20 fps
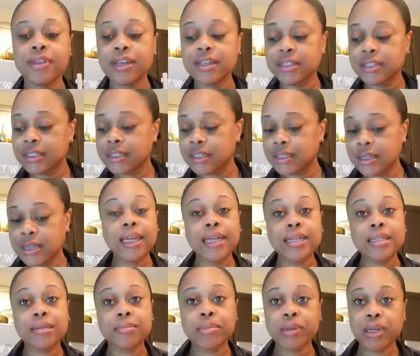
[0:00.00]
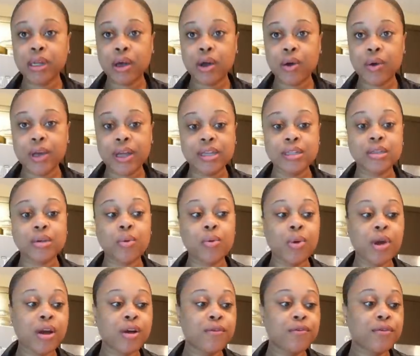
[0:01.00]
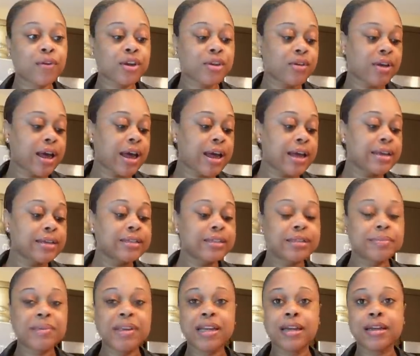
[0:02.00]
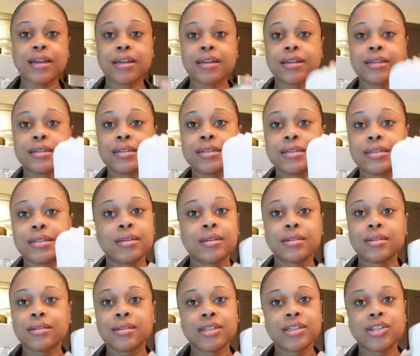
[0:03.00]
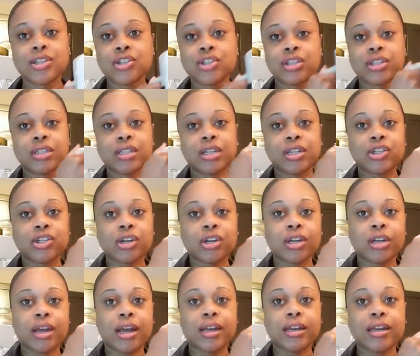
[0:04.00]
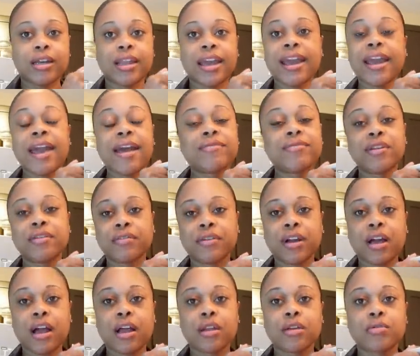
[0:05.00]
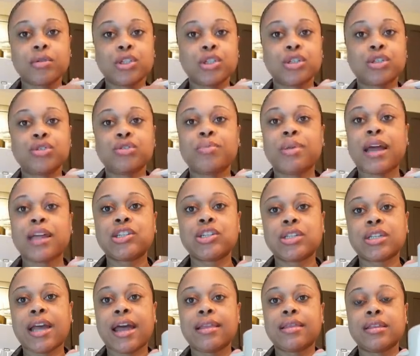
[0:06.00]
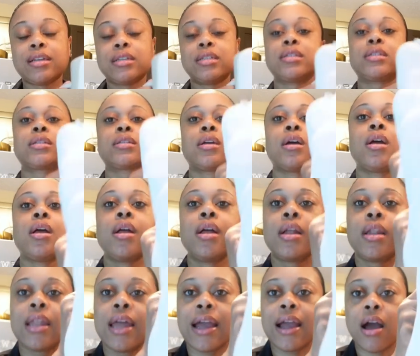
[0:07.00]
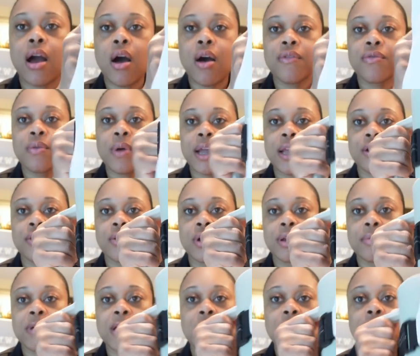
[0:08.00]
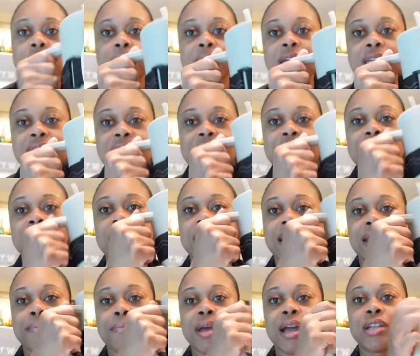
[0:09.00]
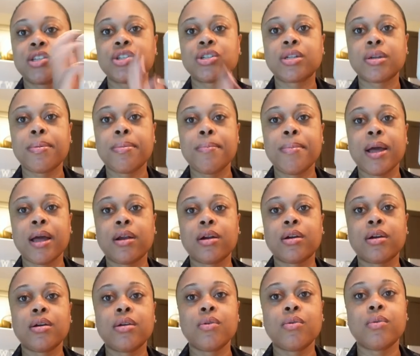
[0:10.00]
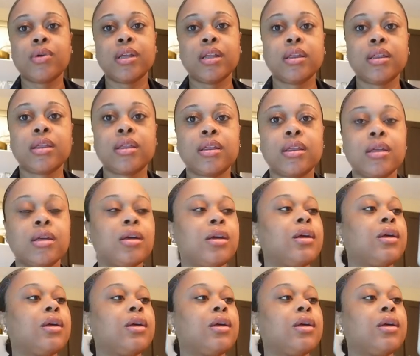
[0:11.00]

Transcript: this linked below as well for you guys because this is just such a good idea. They have different color ones too, but I just got this like off-white cream color because I felt like it matched better with